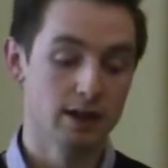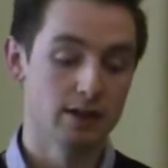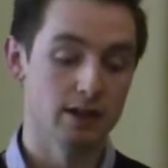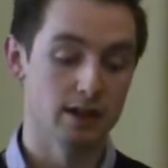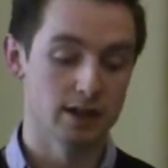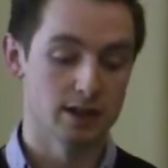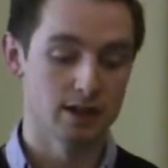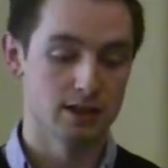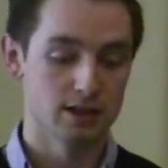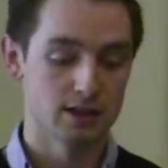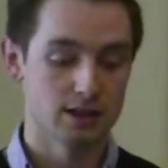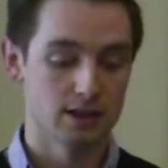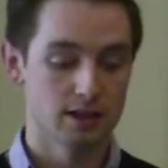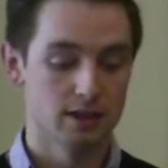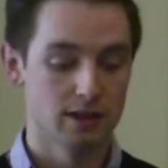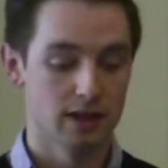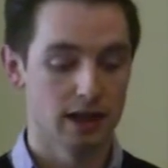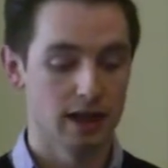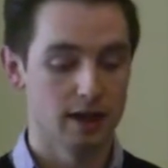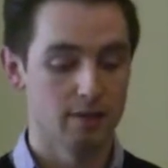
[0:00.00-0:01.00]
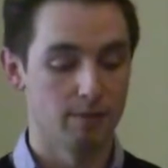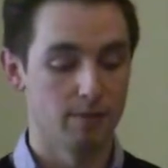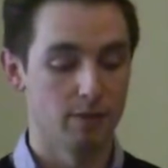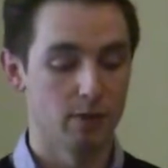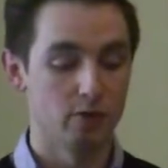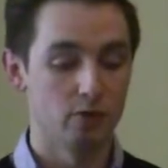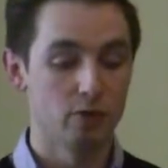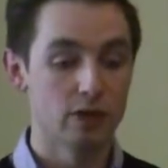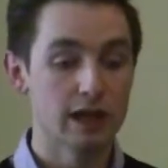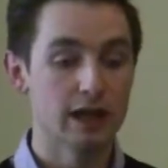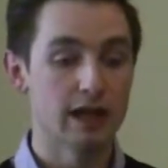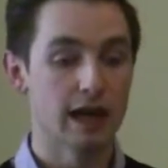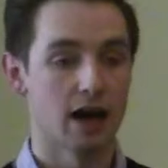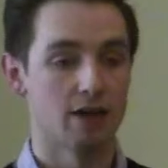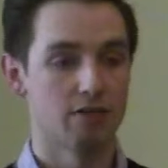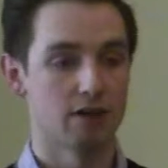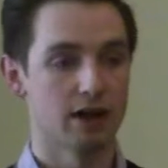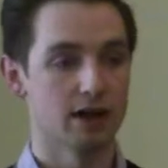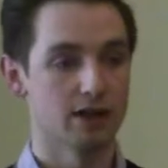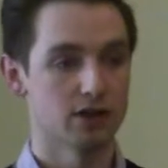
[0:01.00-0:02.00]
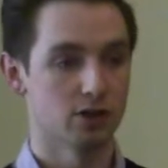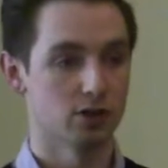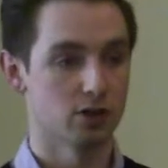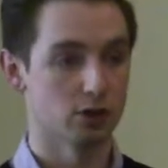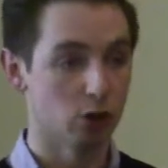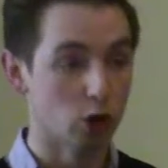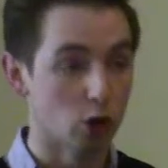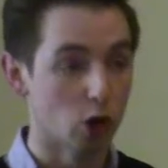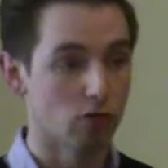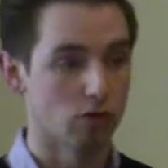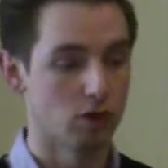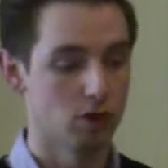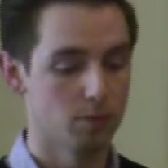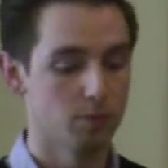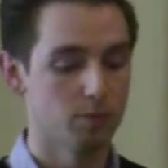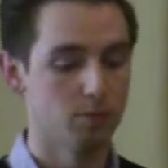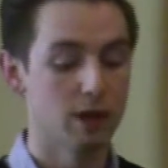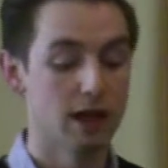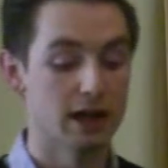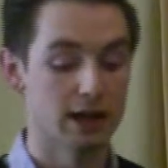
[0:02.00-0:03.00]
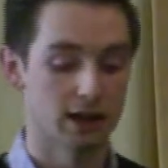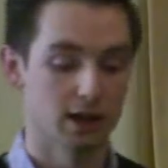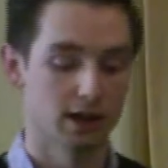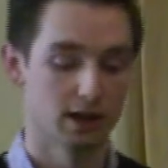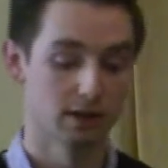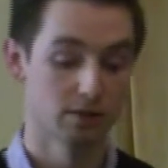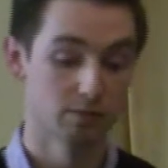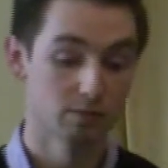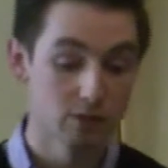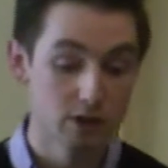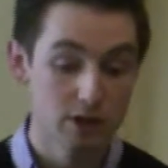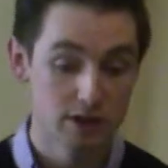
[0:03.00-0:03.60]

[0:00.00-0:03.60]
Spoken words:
They didn't really have any sort of governmental